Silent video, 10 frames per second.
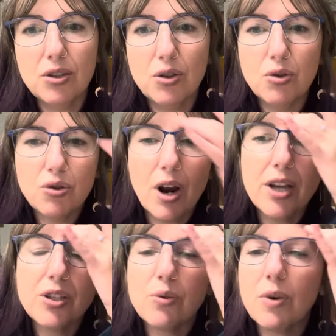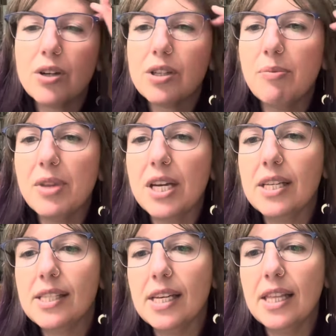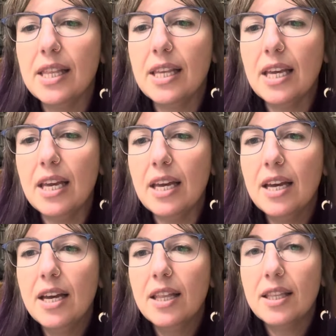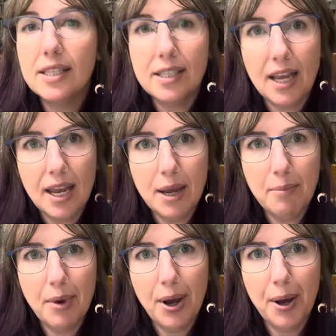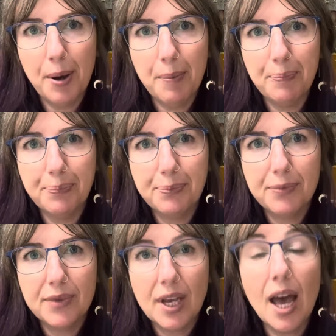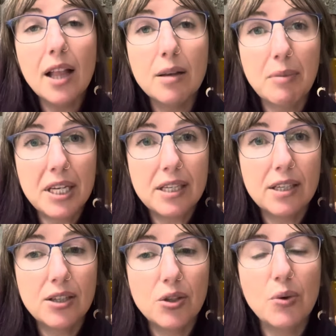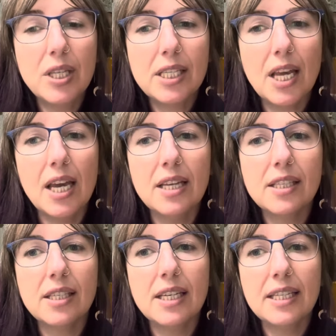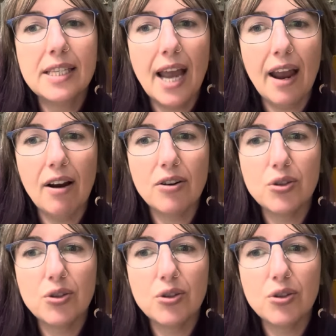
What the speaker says: So trines are where something is in the same element. So in this case, it's air.